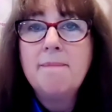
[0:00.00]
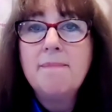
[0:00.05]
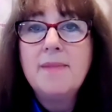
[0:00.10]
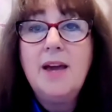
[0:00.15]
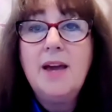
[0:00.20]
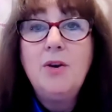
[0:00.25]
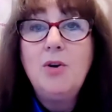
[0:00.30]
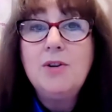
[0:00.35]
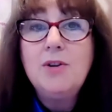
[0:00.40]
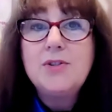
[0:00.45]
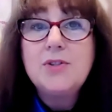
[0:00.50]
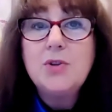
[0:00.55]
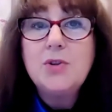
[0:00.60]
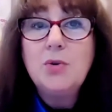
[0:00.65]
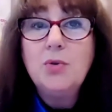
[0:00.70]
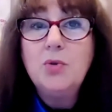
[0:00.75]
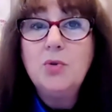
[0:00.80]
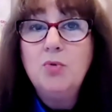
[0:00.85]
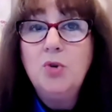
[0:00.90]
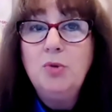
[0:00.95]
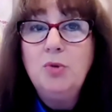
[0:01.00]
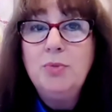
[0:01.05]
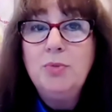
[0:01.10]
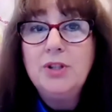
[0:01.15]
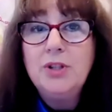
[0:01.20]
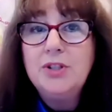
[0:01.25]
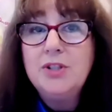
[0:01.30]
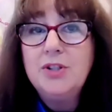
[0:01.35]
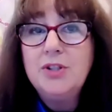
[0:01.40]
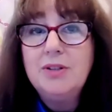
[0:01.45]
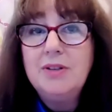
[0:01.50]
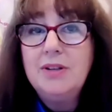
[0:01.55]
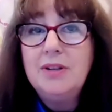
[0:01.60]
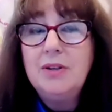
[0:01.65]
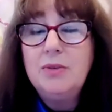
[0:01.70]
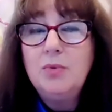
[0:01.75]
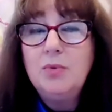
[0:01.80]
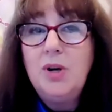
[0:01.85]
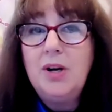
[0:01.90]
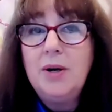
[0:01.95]
And also the woman
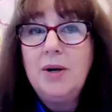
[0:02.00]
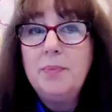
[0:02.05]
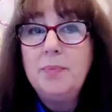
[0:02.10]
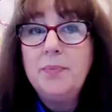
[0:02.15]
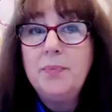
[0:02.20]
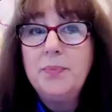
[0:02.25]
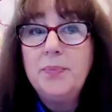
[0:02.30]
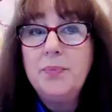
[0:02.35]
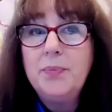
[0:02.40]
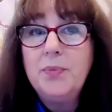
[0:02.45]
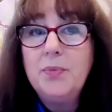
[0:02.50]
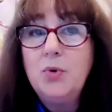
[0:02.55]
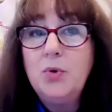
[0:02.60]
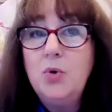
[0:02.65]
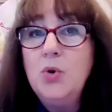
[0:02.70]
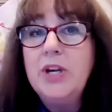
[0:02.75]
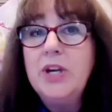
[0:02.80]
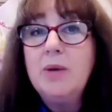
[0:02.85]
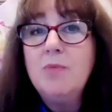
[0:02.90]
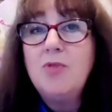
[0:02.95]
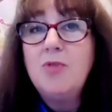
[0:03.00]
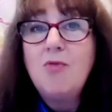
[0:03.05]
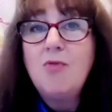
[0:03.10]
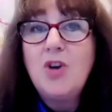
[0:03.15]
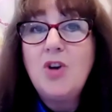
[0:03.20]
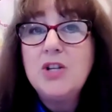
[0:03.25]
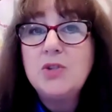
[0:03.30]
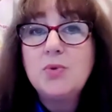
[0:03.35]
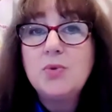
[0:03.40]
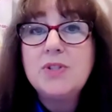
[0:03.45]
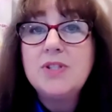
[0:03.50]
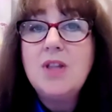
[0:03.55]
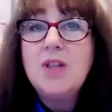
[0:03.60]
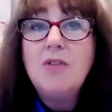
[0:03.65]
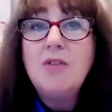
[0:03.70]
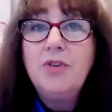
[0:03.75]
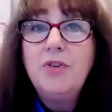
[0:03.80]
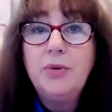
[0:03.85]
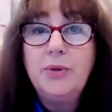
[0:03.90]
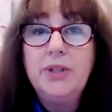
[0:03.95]
who came from France was
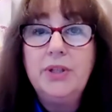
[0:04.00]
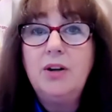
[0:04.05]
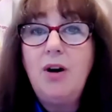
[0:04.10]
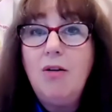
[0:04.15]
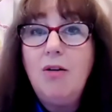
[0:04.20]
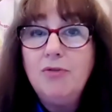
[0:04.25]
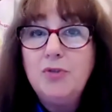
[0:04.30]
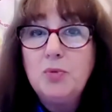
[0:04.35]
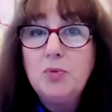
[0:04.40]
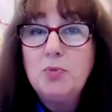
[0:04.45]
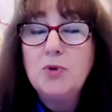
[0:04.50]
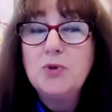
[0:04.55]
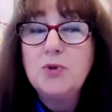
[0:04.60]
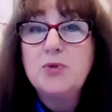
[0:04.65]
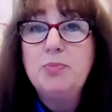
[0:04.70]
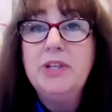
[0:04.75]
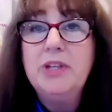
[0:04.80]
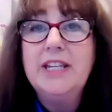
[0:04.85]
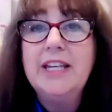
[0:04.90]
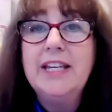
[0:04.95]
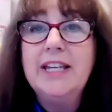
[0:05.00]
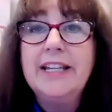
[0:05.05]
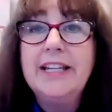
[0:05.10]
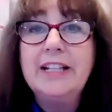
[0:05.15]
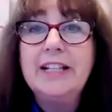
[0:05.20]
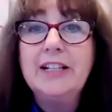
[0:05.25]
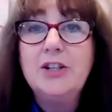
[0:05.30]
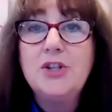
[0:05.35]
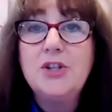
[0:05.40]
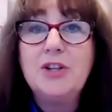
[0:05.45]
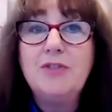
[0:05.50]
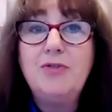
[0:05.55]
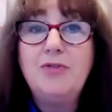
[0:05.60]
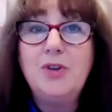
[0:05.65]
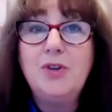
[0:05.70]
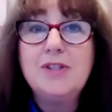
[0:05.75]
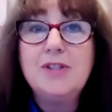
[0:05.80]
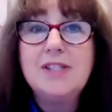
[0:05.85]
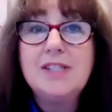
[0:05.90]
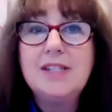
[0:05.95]
not very comfortable speaking English at
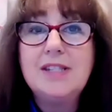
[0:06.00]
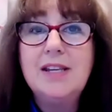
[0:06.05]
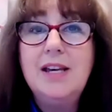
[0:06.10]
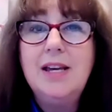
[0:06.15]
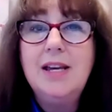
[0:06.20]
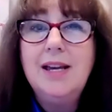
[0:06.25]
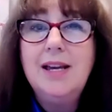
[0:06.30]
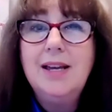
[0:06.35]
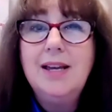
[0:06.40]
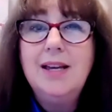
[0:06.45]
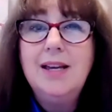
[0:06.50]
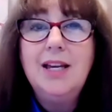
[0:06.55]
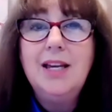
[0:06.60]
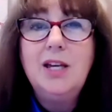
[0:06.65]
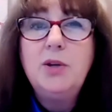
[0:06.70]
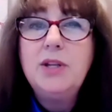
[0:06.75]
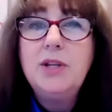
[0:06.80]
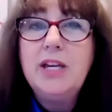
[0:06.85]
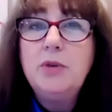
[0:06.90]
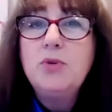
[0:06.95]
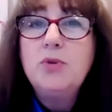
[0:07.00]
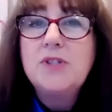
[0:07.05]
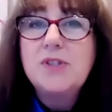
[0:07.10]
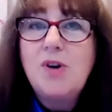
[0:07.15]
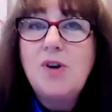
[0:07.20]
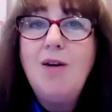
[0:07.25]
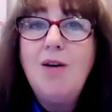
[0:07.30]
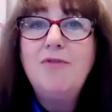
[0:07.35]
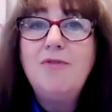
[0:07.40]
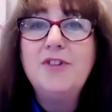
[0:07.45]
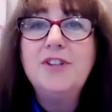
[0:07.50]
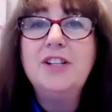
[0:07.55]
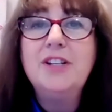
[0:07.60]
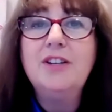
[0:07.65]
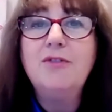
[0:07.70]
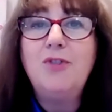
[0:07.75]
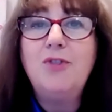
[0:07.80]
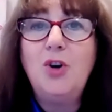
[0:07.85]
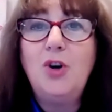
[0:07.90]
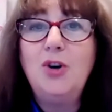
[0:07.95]
first. It was comforting
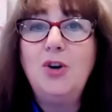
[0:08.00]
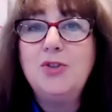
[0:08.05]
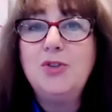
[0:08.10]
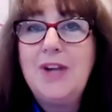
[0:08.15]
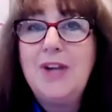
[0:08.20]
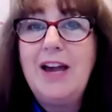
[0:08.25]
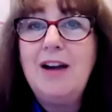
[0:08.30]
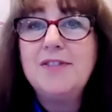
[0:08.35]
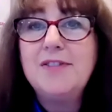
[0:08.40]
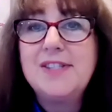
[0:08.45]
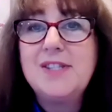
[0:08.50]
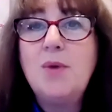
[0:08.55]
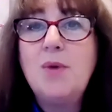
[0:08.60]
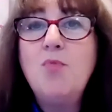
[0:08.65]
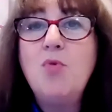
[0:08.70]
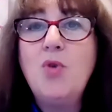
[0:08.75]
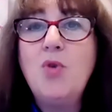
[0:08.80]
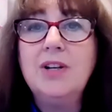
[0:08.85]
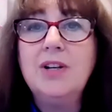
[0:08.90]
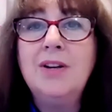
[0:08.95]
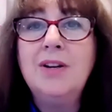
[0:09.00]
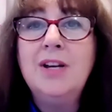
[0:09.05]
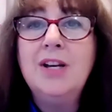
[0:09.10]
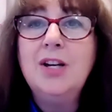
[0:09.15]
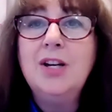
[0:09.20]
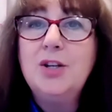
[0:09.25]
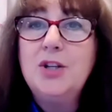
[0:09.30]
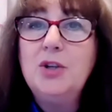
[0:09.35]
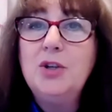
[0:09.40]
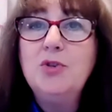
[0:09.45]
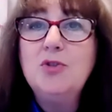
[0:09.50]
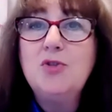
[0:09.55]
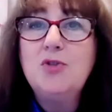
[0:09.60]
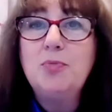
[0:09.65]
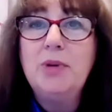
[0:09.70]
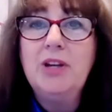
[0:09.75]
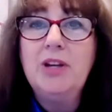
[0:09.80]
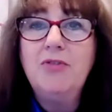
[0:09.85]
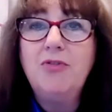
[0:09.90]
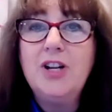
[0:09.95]
for her to have someone she could
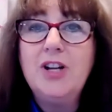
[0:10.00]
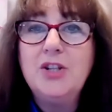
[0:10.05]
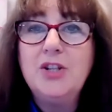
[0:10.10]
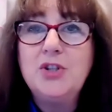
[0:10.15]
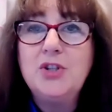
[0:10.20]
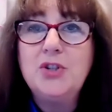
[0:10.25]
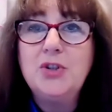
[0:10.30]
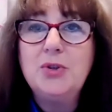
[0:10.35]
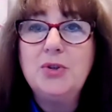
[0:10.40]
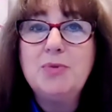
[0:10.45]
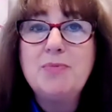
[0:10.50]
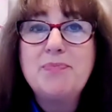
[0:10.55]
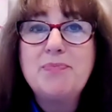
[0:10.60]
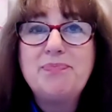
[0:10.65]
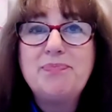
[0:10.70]
speak French to.